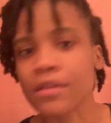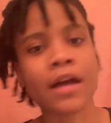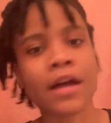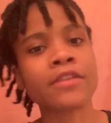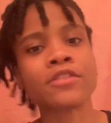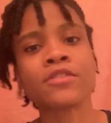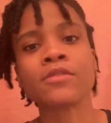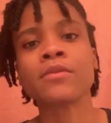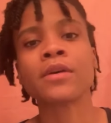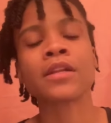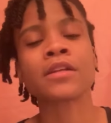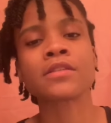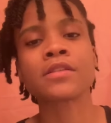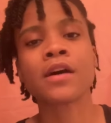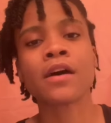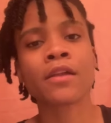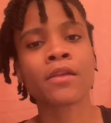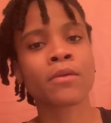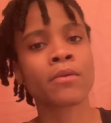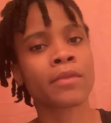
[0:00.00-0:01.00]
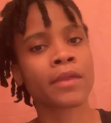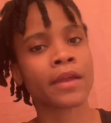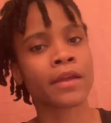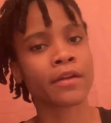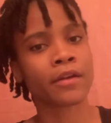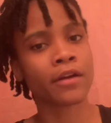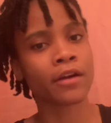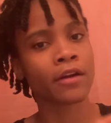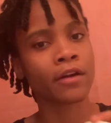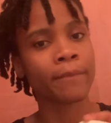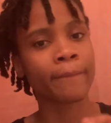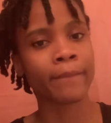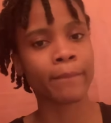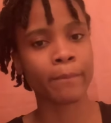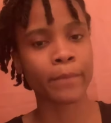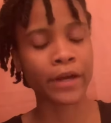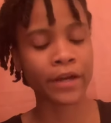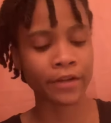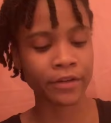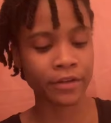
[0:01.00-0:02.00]
I do want to tell you that her
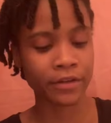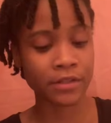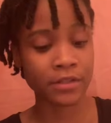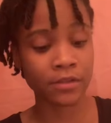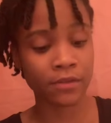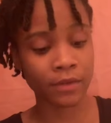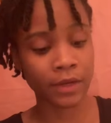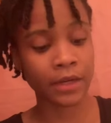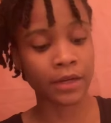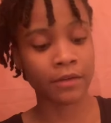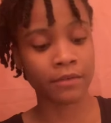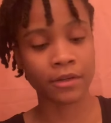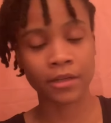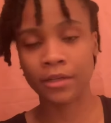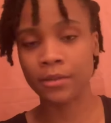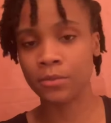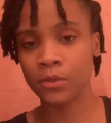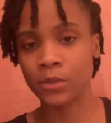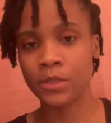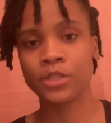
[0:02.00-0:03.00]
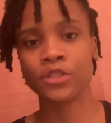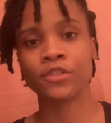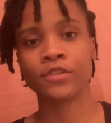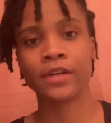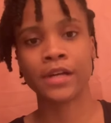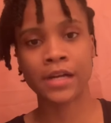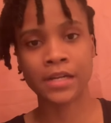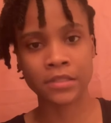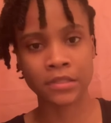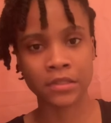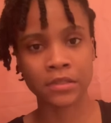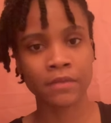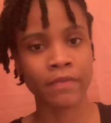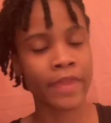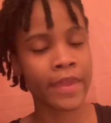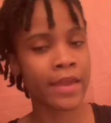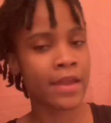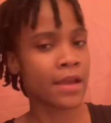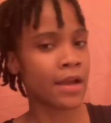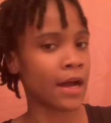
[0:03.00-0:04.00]
butter is very, very moisturizing.
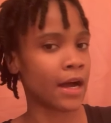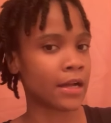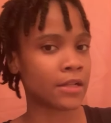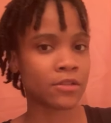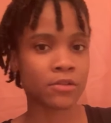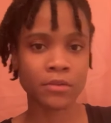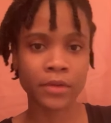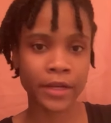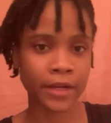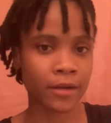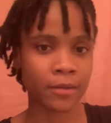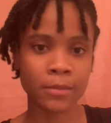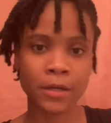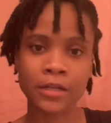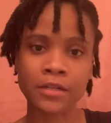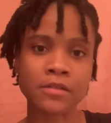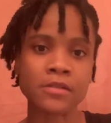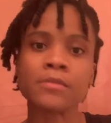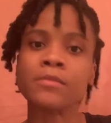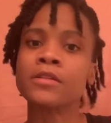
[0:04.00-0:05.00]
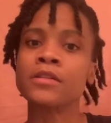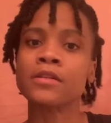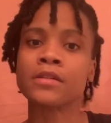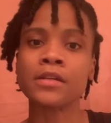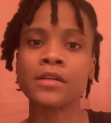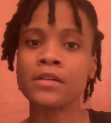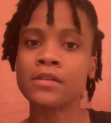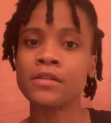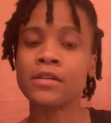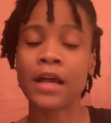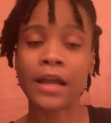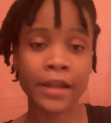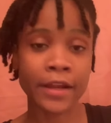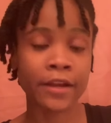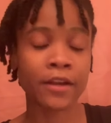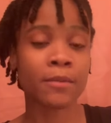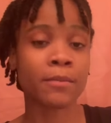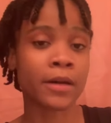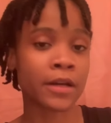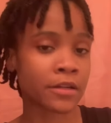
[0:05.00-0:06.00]
I do hair butters
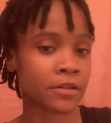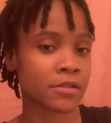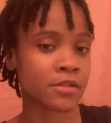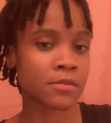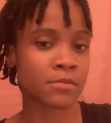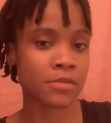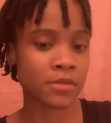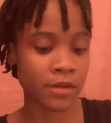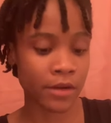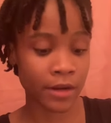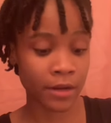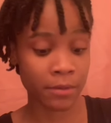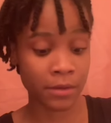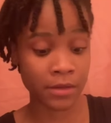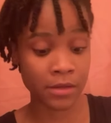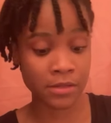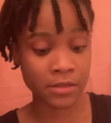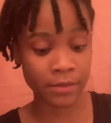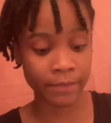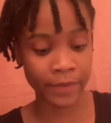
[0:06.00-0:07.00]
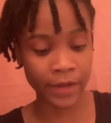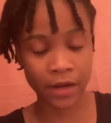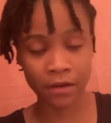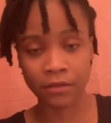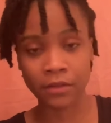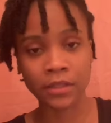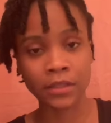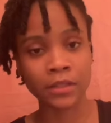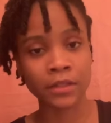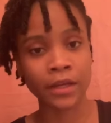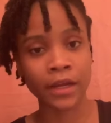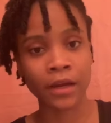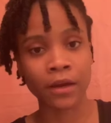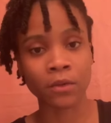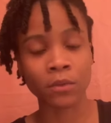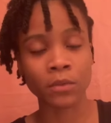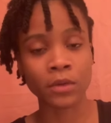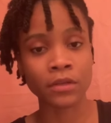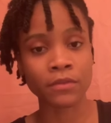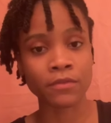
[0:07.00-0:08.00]
because I'm not really
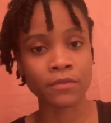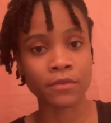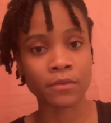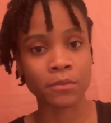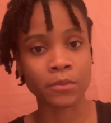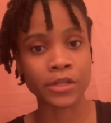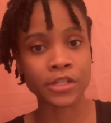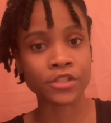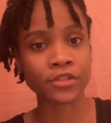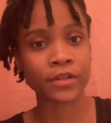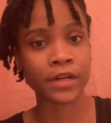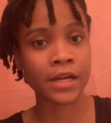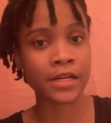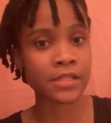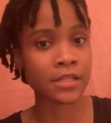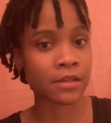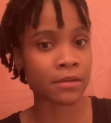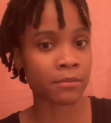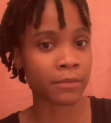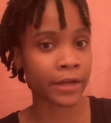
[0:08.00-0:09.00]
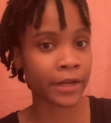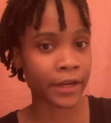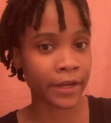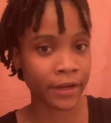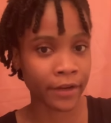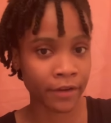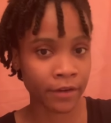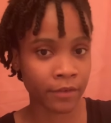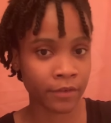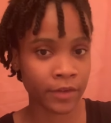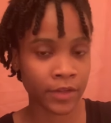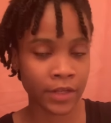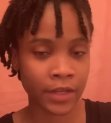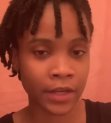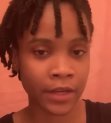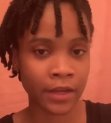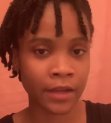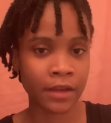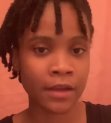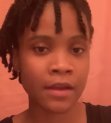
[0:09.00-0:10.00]
down with moisturizing my hair every
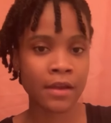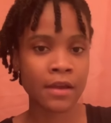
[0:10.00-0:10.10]
day.